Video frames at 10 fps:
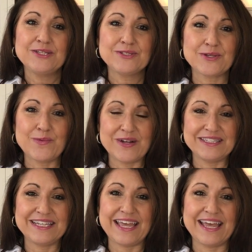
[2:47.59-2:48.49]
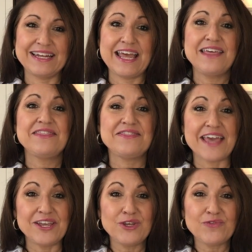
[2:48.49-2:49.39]
So once again,
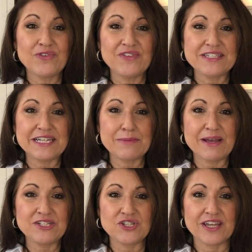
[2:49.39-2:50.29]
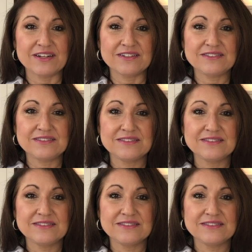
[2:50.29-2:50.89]
thank you for visiting my channel